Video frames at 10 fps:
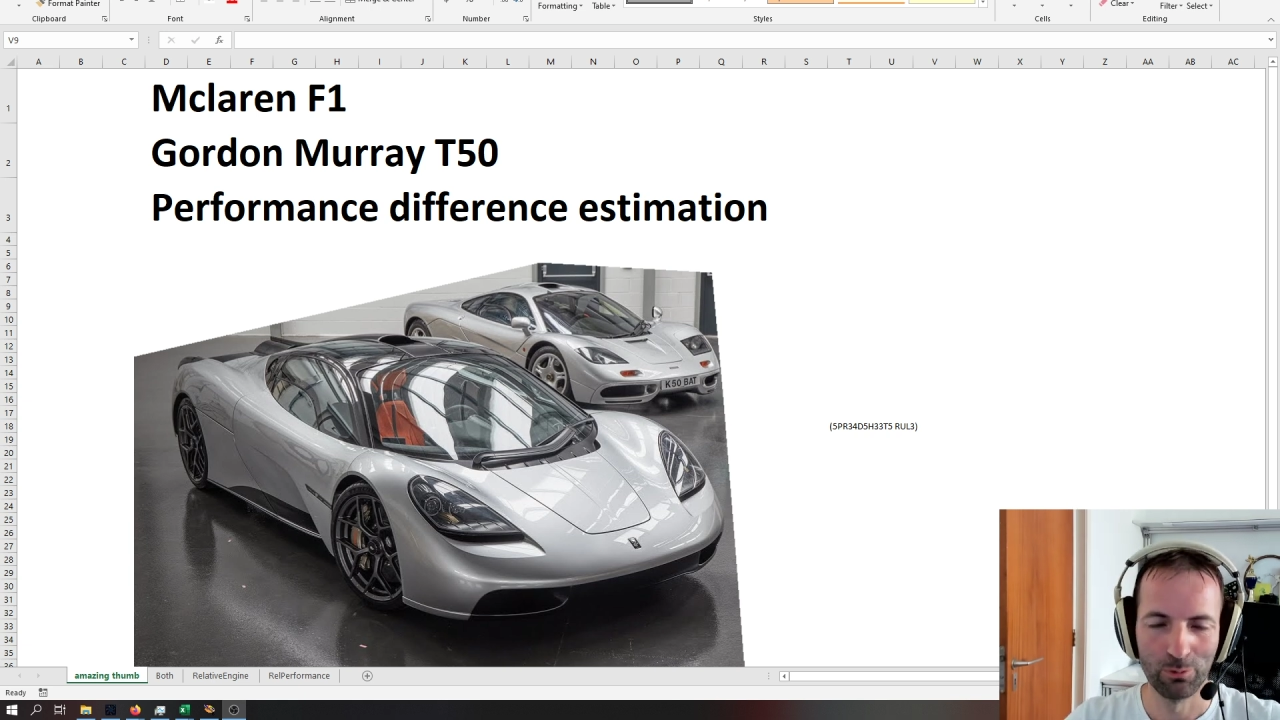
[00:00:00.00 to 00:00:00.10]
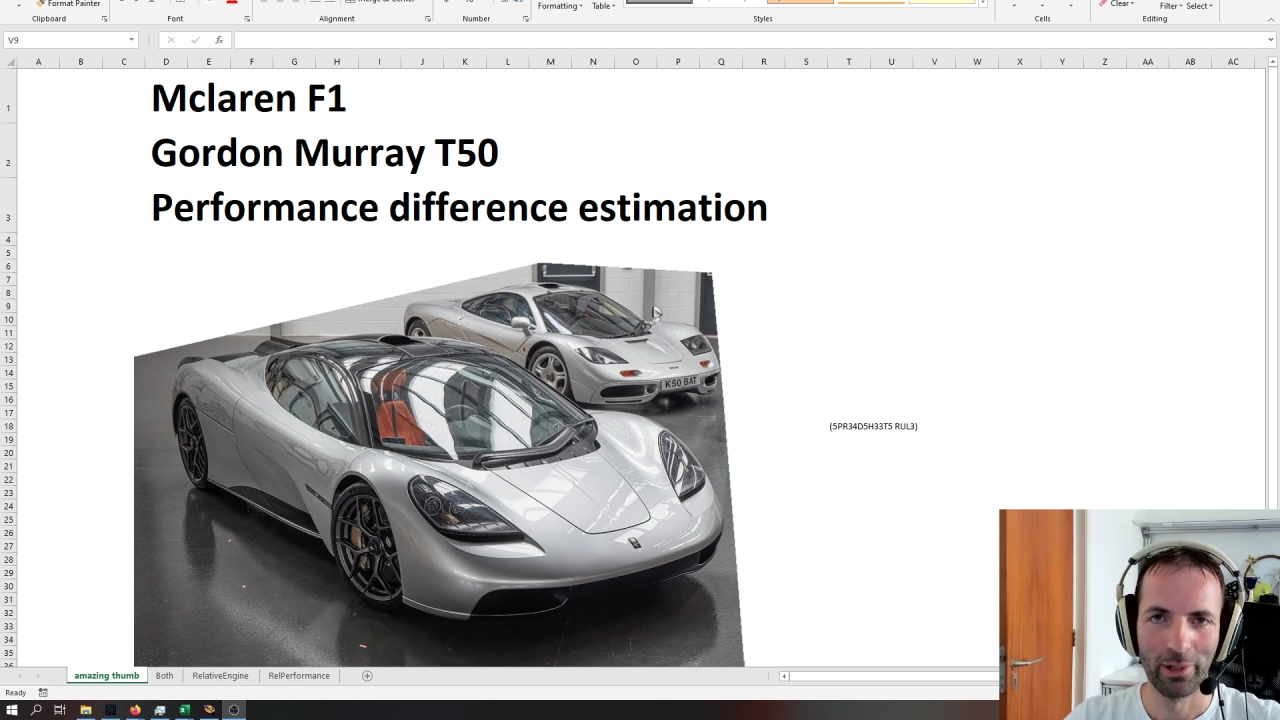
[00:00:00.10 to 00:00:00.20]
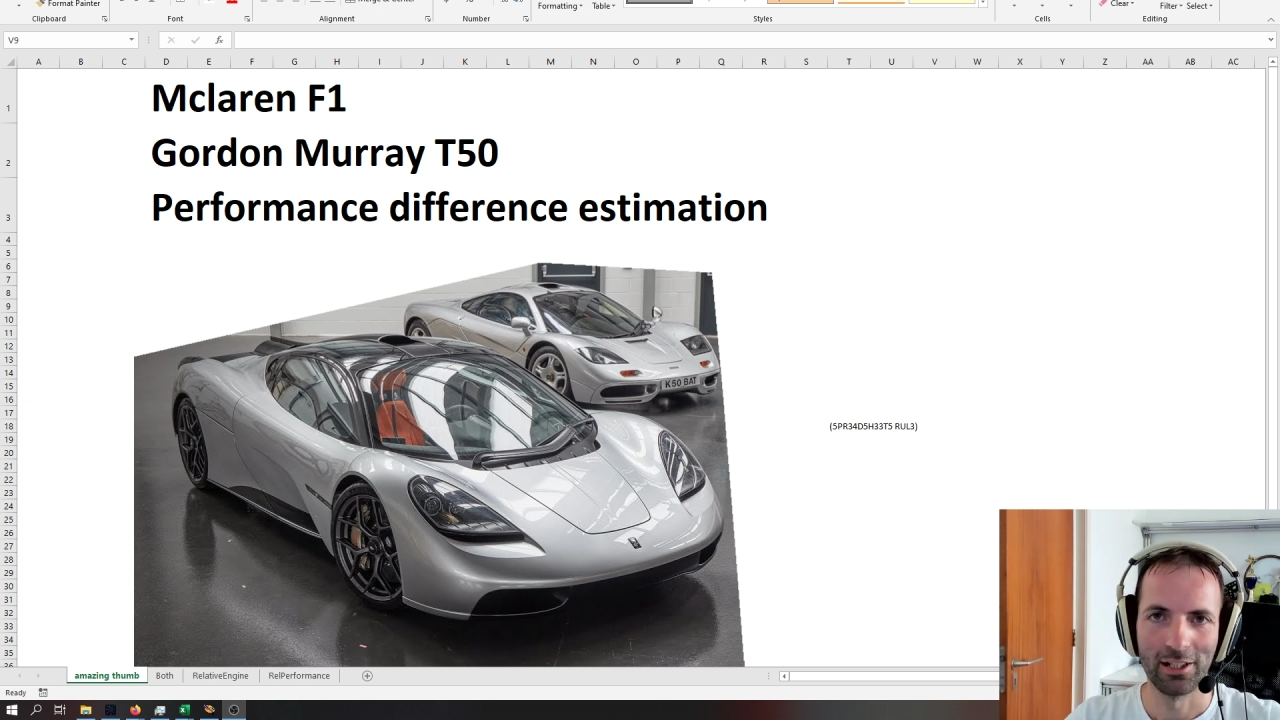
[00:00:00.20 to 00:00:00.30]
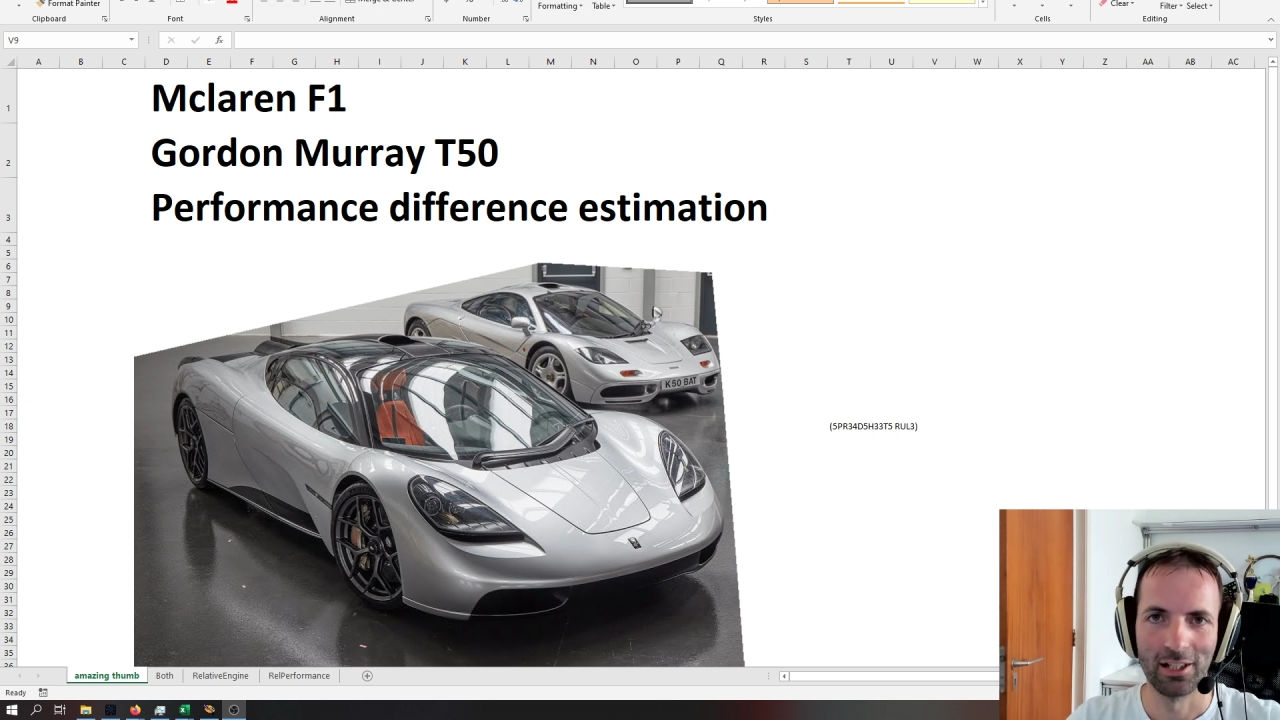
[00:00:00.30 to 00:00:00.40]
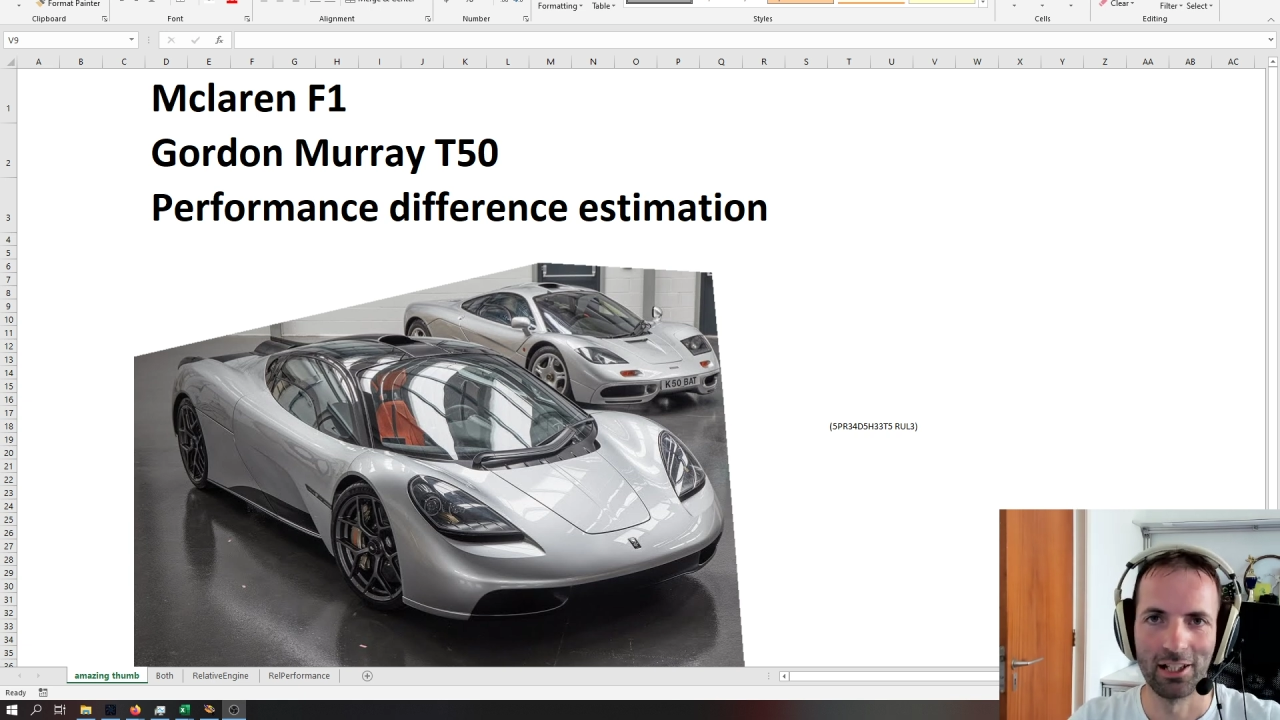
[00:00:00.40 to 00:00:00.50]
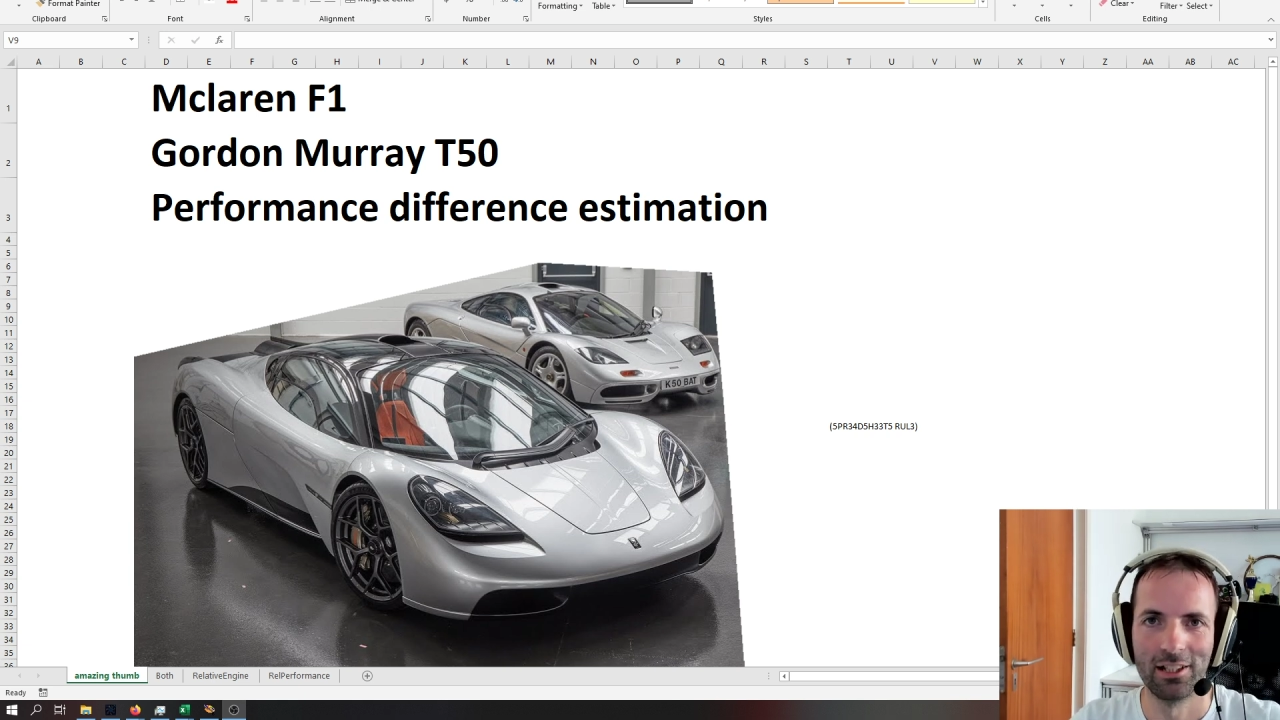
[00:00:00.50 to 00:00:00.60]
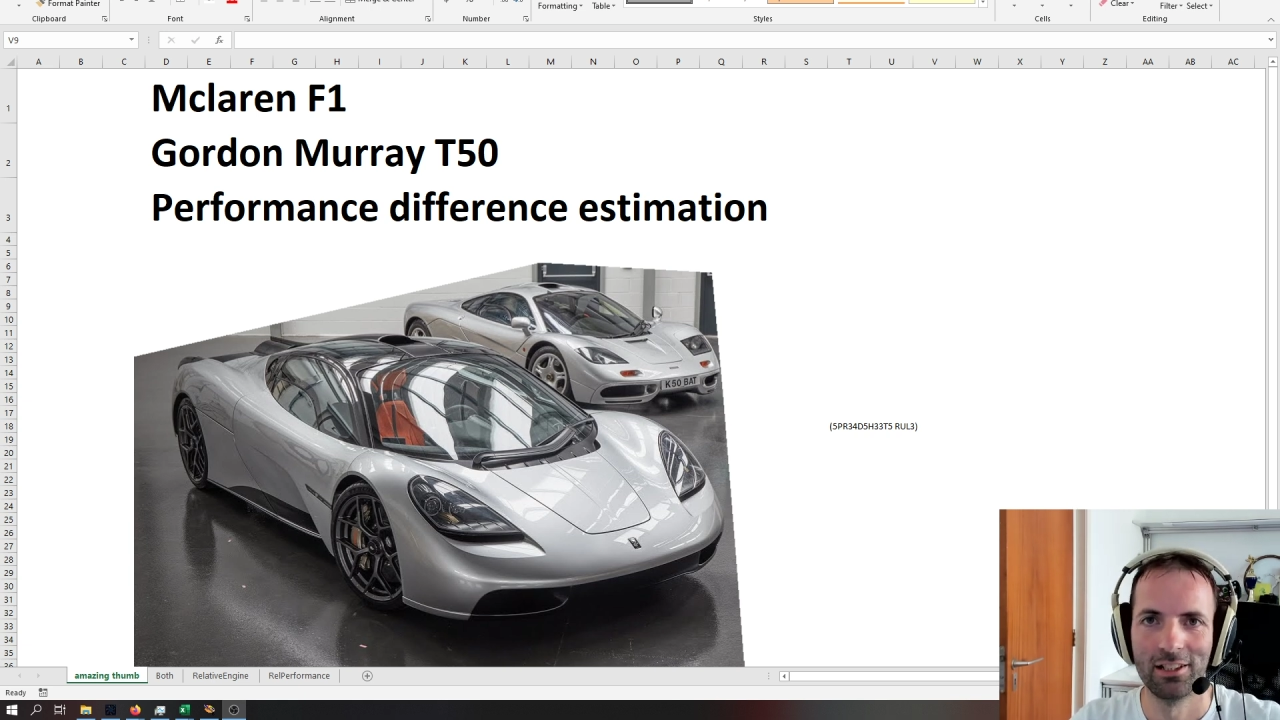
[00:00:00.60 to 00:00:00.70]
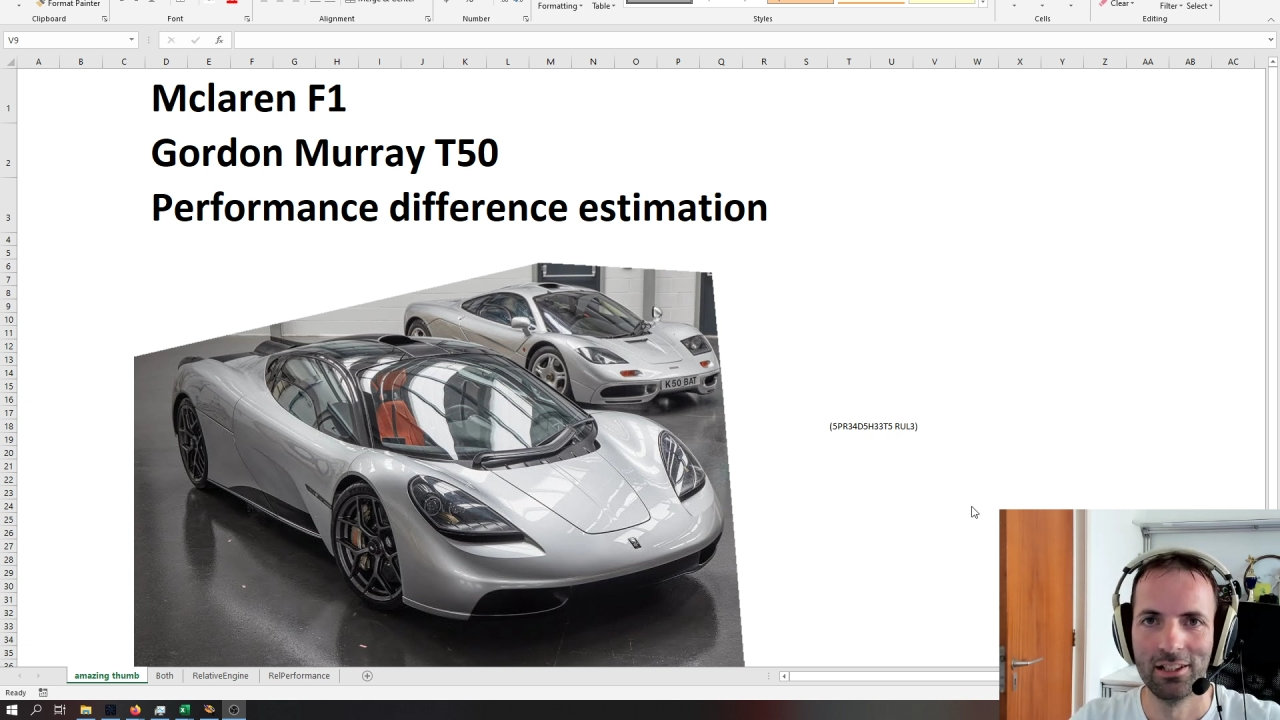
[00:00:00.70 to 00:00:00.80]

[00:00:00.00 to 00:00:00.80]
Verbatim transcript: by uh,